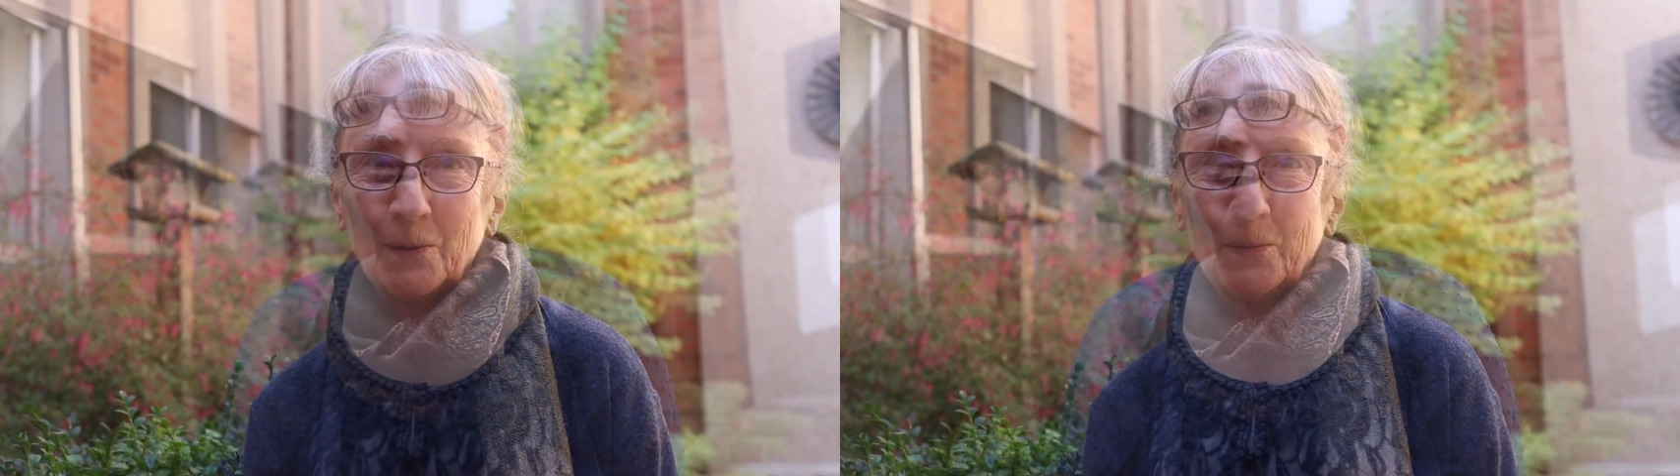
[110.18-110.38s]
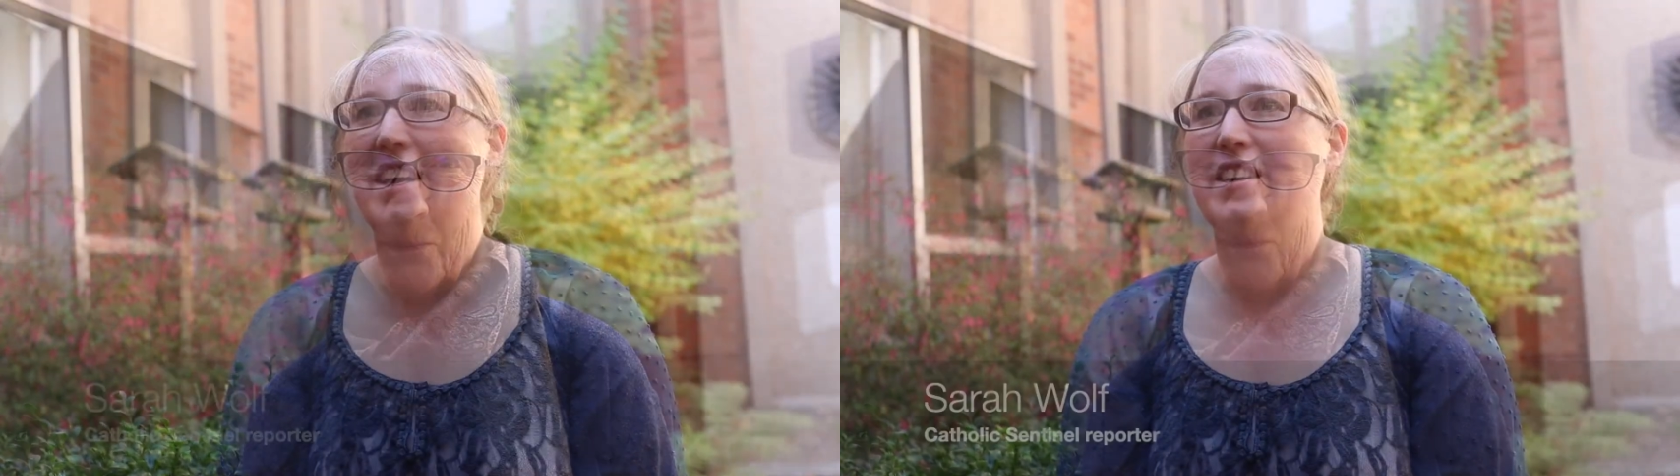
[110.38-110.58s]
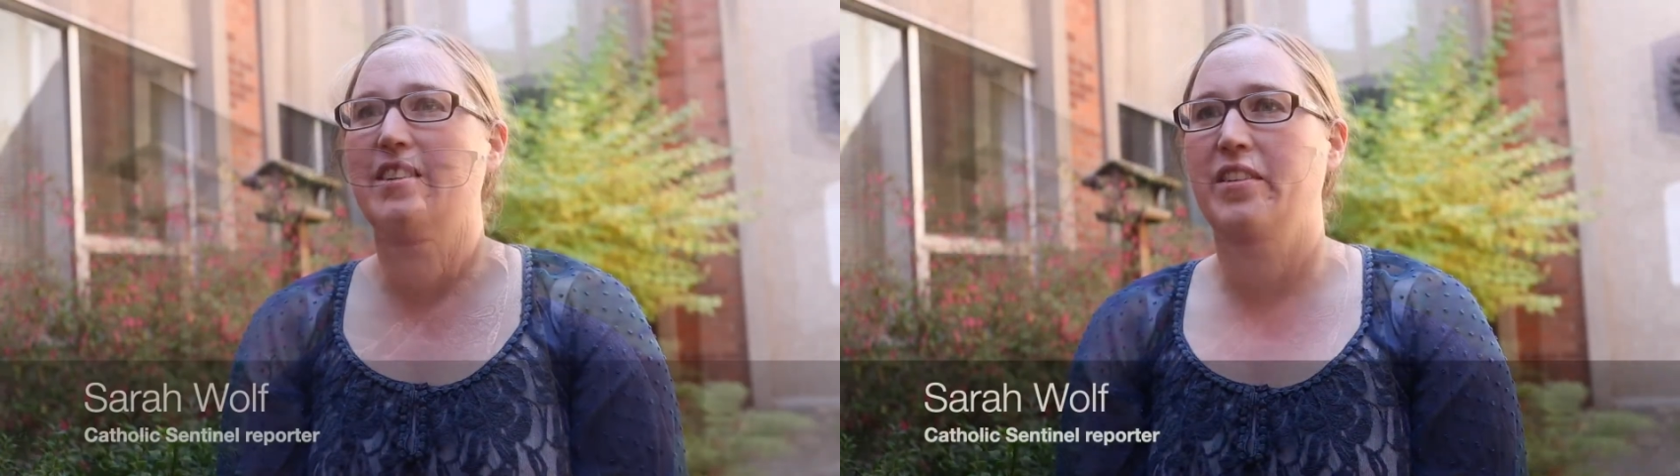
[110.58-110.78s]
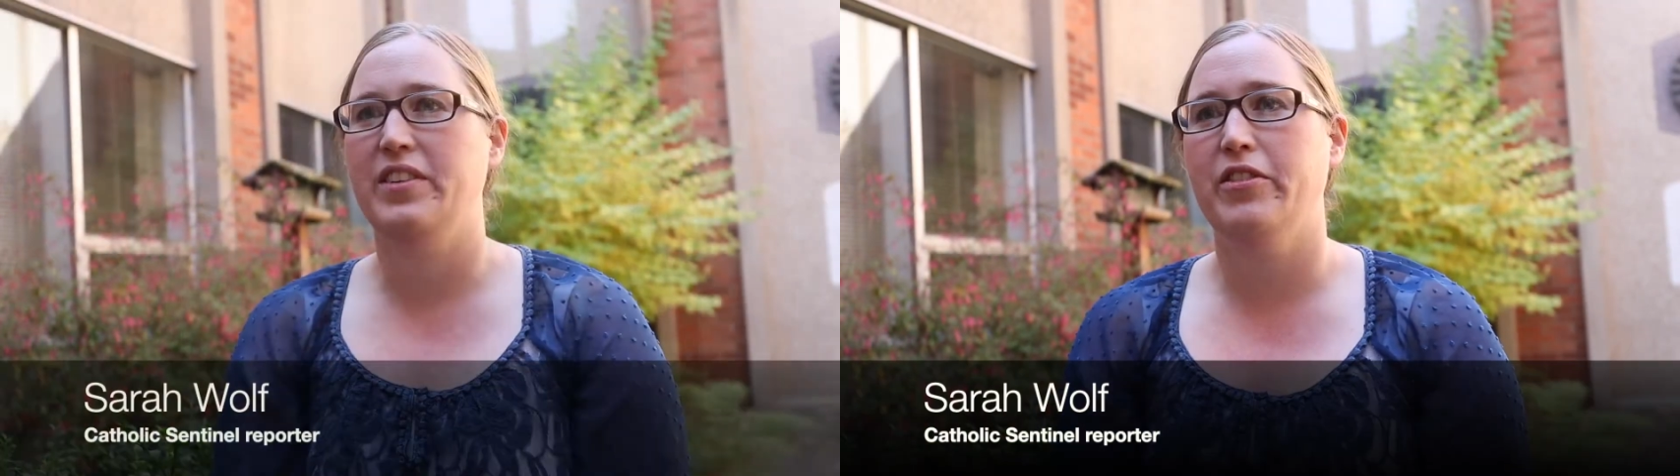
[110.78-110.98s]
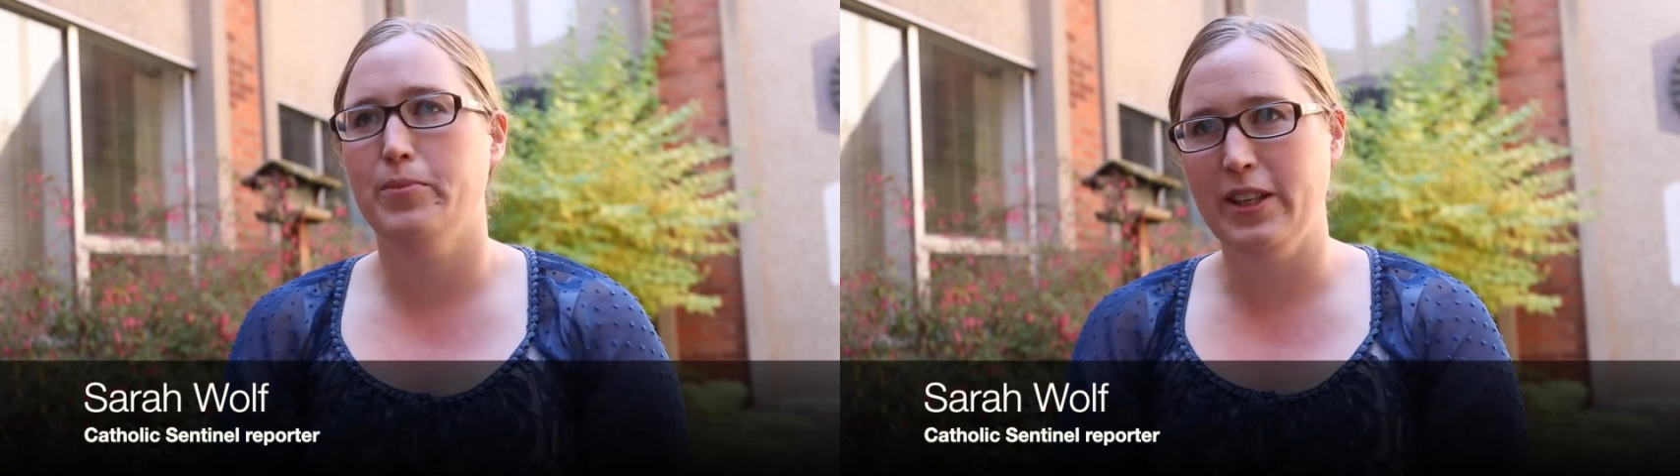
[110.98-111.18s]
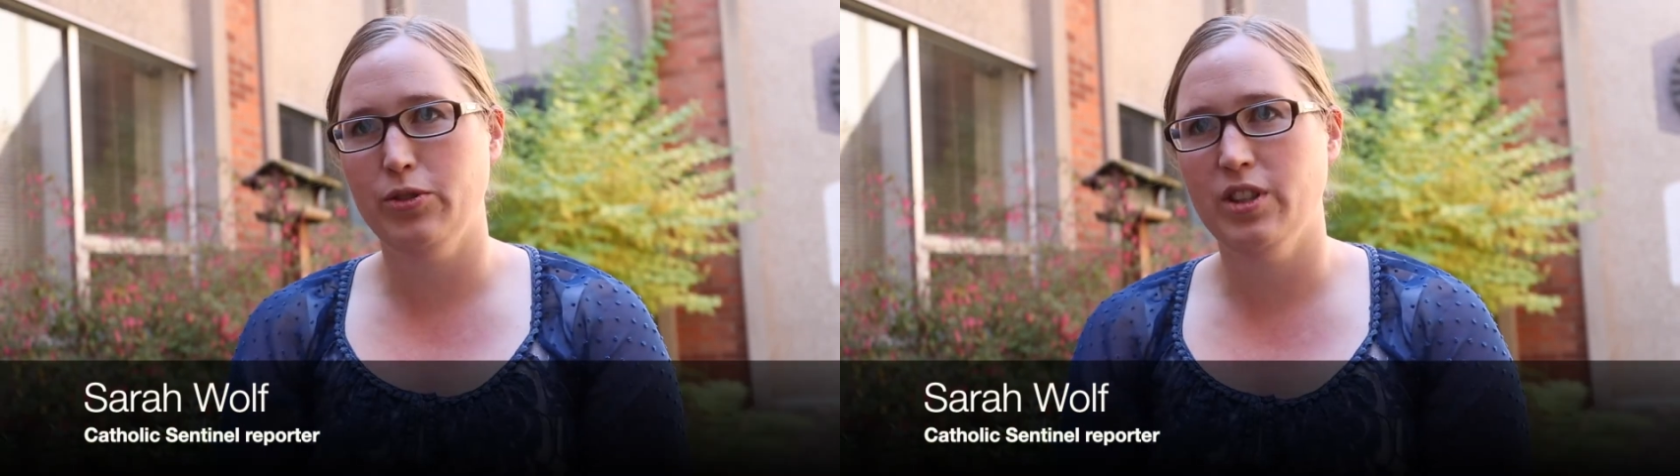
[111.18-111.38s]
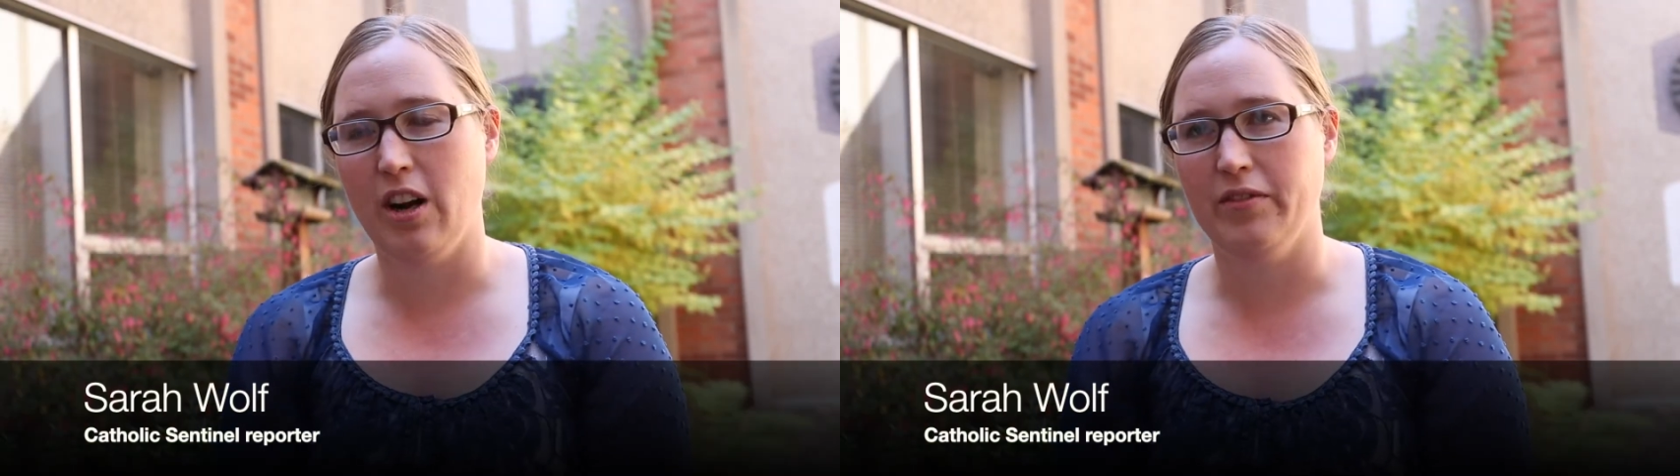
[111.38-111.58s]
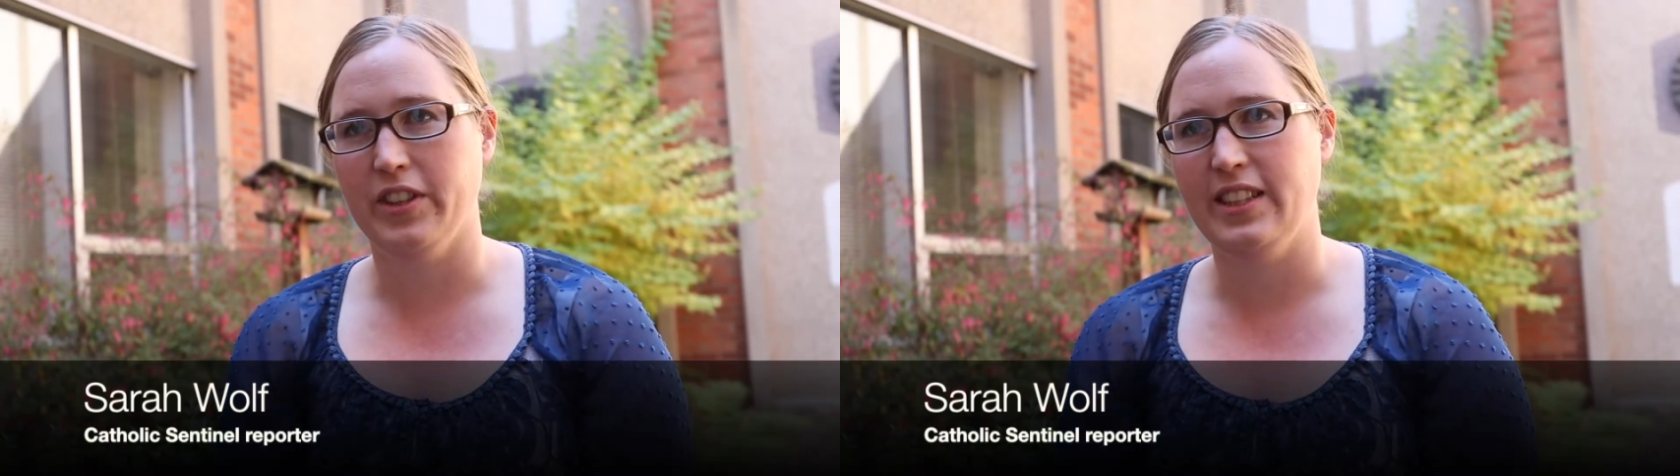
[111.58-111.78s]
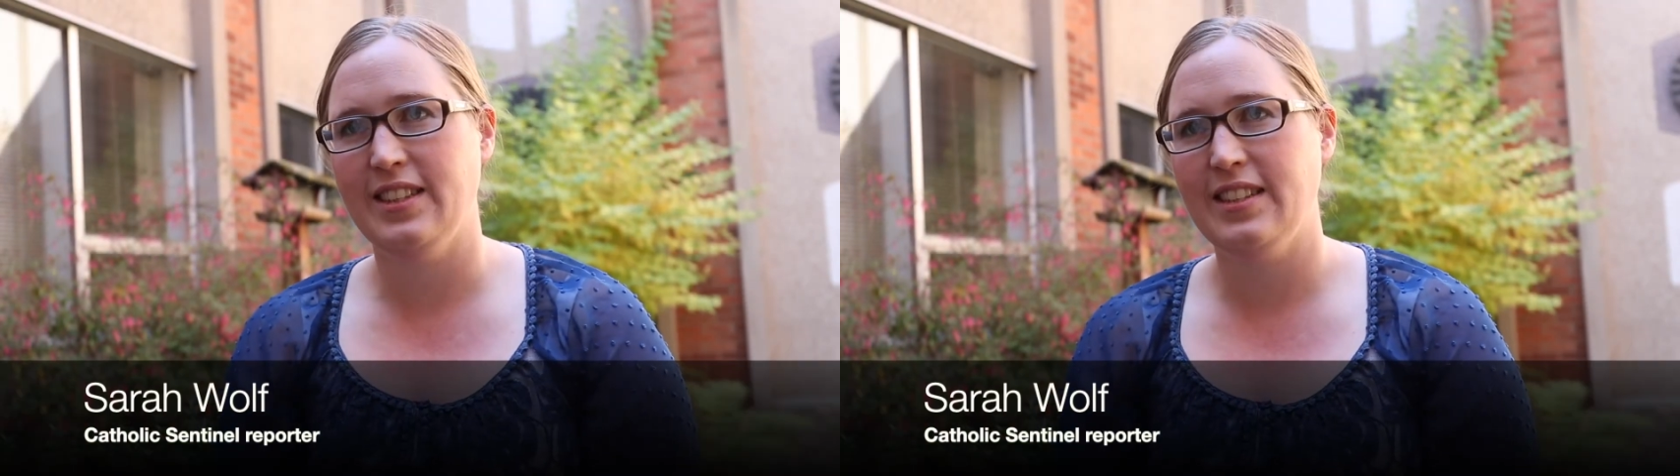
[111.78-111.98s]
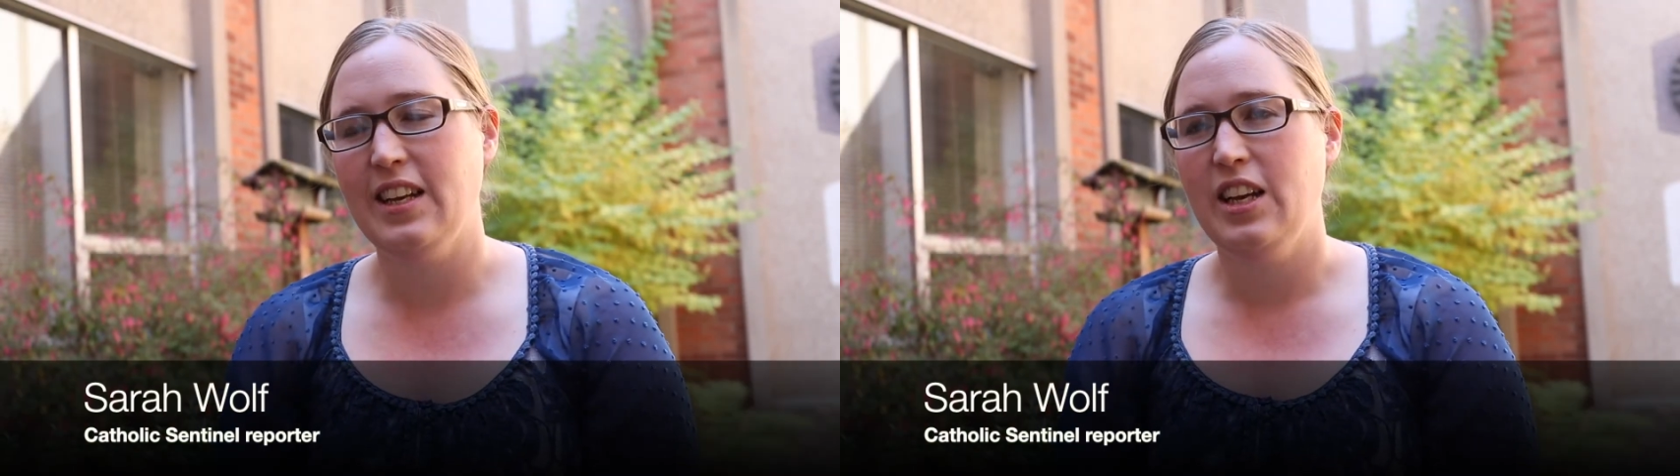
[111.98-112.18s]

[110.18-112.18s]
I have never been to a conference,